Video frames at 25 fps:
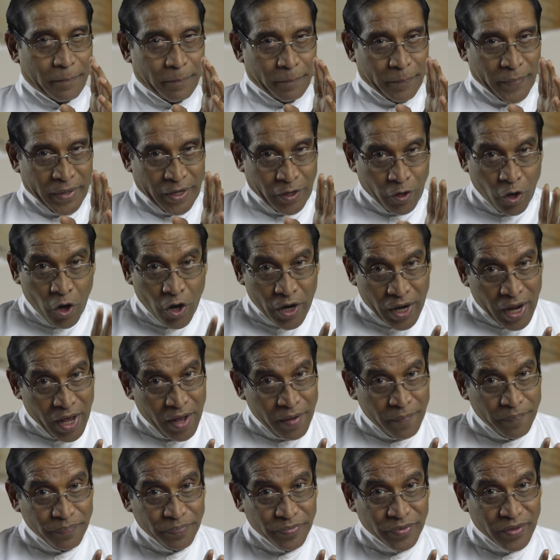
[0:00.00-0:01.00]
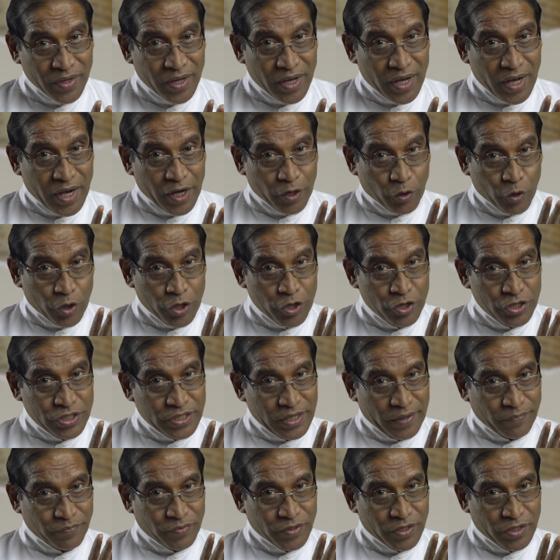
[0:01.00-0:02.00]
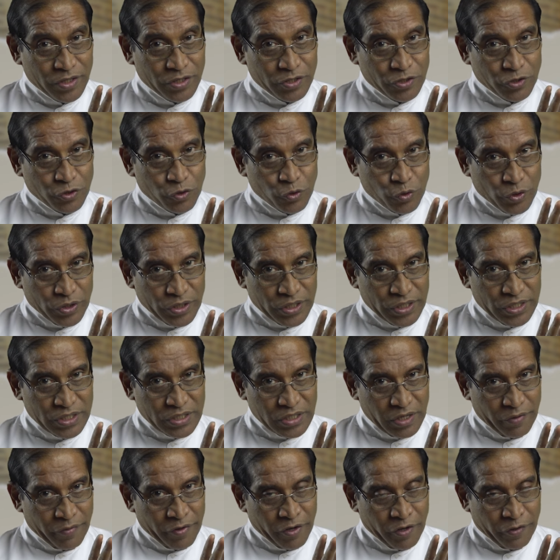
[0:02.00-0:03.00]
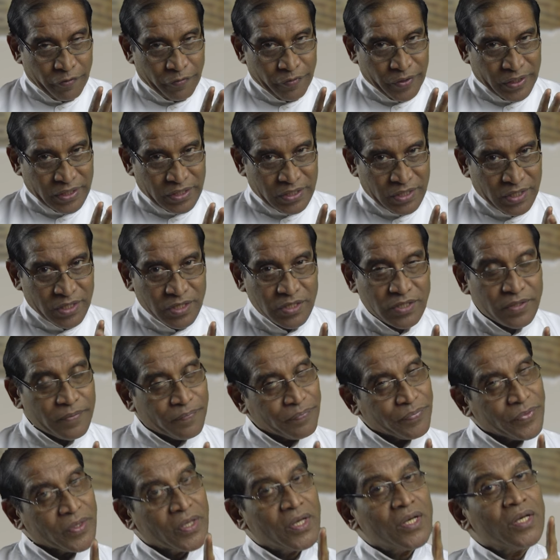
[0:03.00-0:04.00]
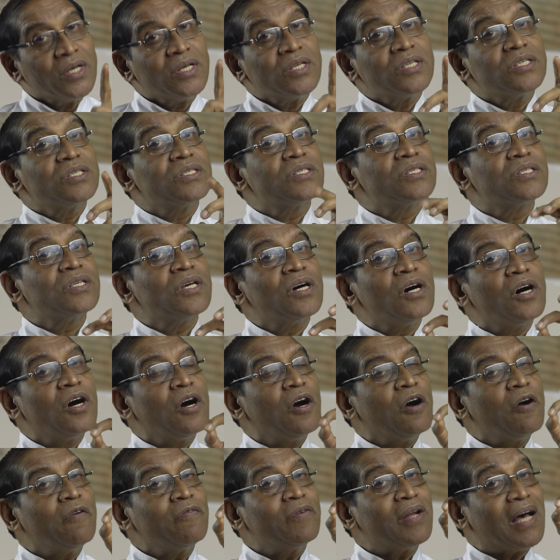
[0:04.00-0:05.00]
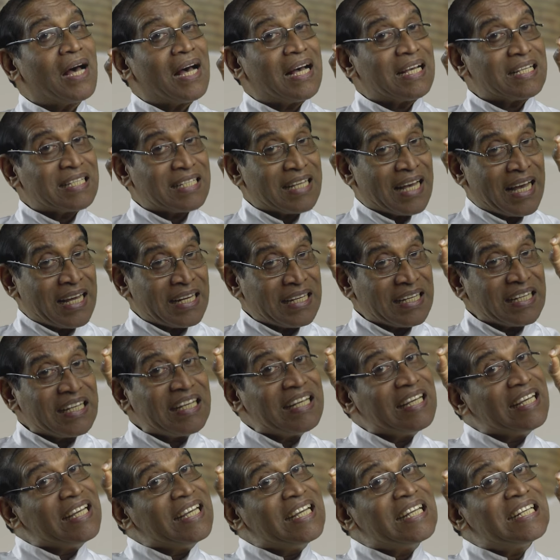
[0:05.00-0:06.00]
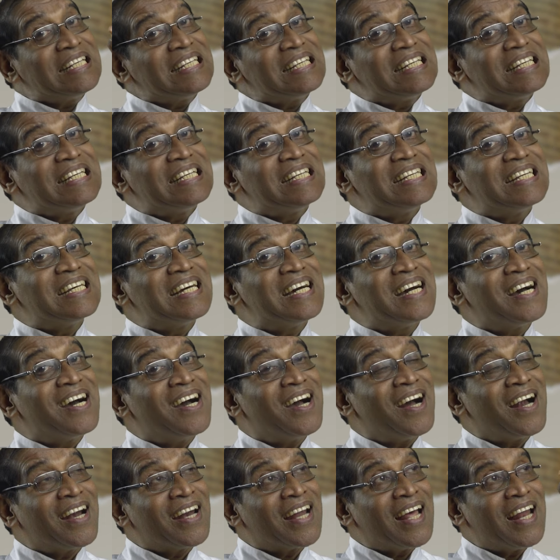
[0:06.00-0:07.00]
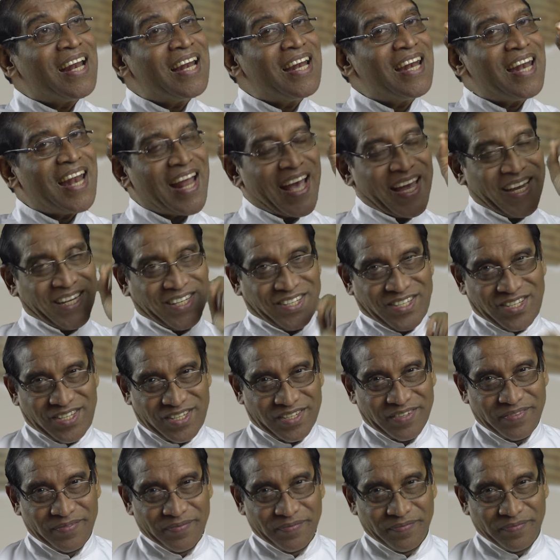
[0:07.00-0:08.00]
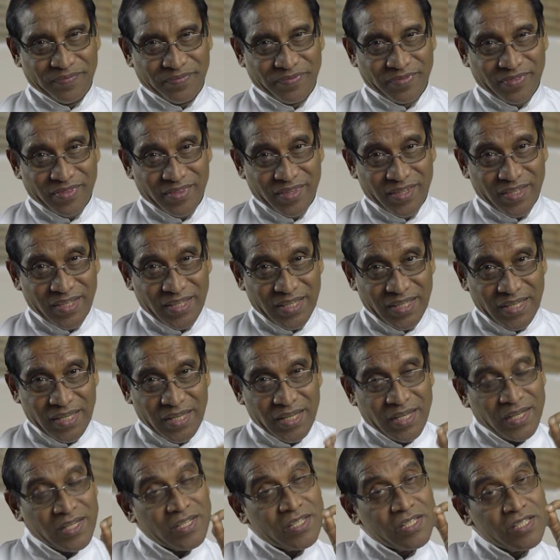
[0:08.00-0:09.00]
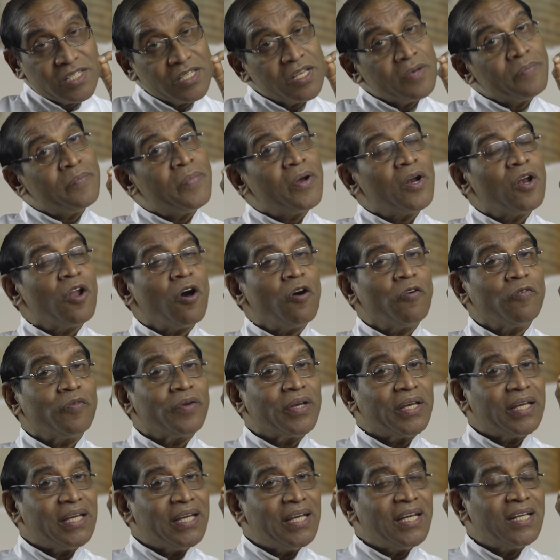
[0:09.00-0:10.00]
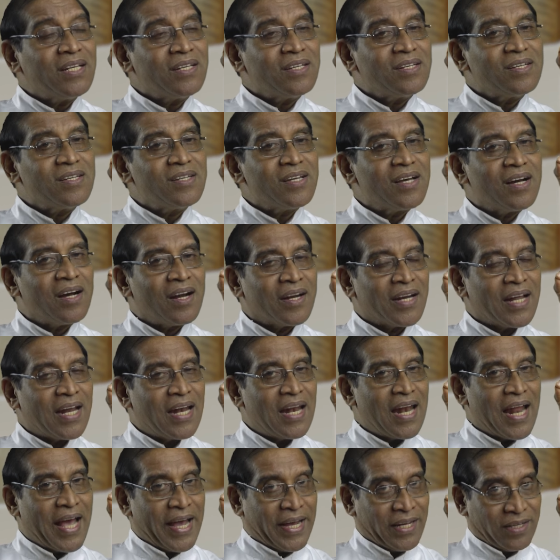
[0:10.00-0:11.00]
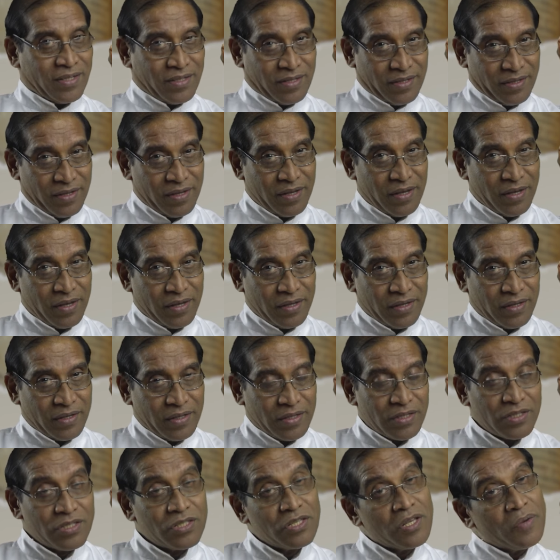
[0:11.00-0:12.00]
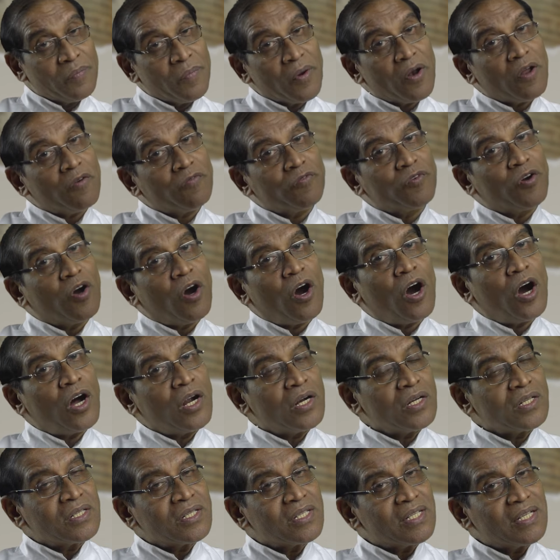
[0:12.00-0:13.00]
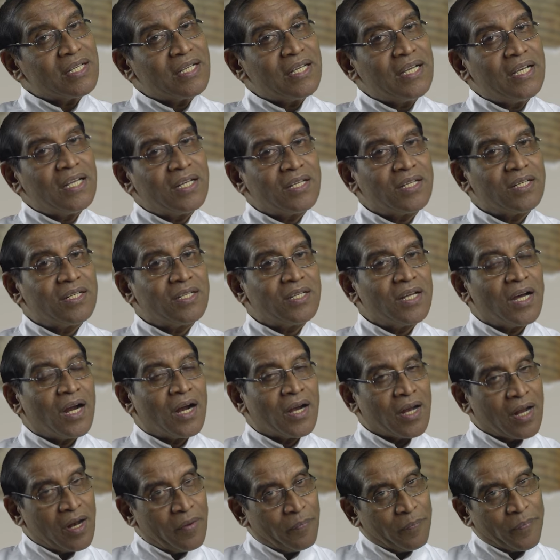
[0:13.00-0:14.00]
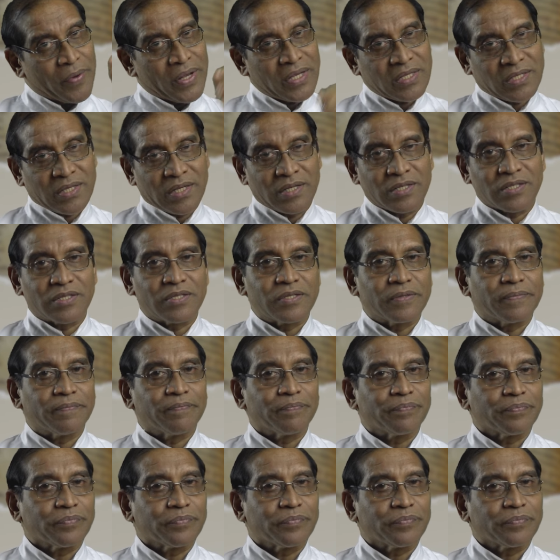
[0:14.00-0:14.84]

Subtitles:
Menorah, according to chapter 27 of Exodus, served as an eternal light, symbol of eternal light, symbol of God's eternal presence.